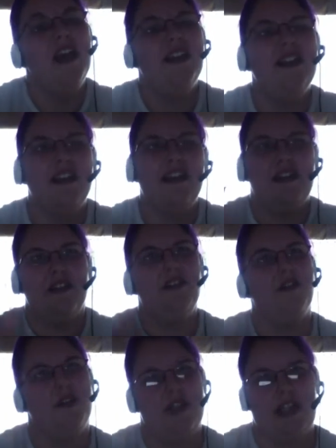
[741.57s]
it's a, it's a
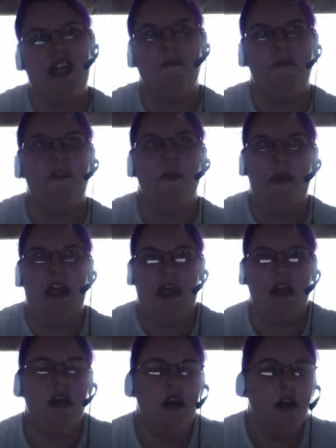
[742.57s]
little steep for
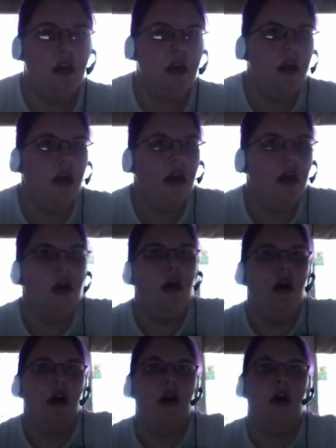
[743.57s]
me.
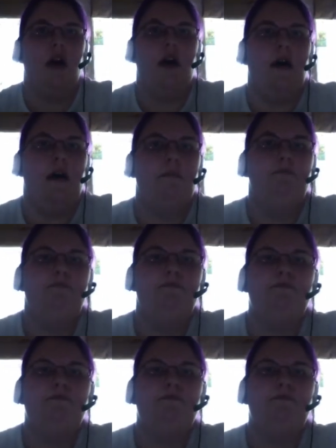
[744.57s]
Um,